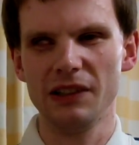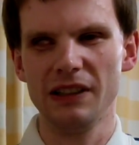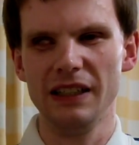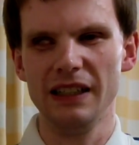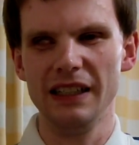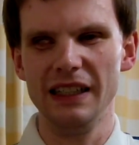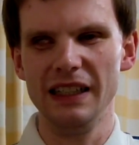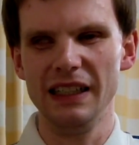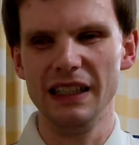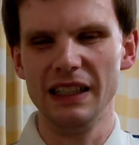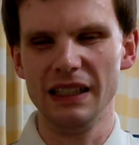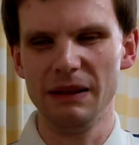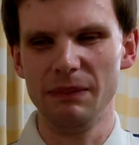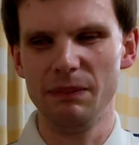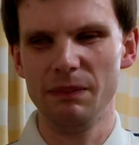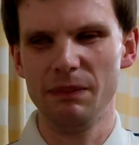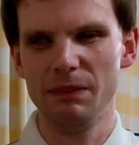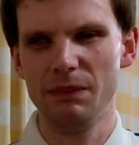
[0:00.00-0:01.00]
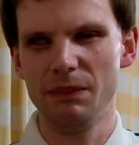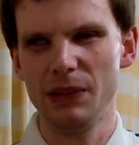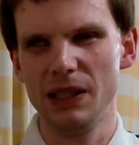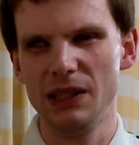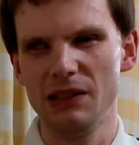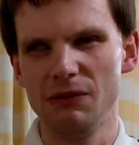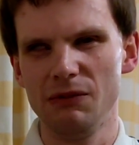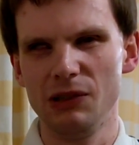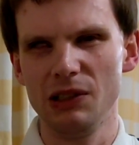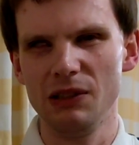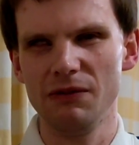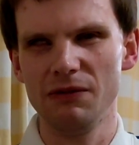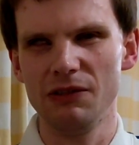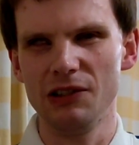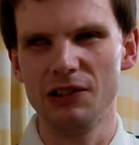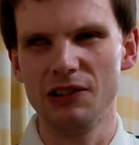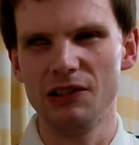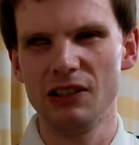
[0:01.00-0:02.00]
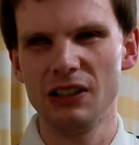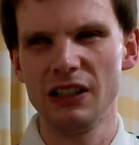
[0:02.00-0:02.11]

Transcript: a piece of wood for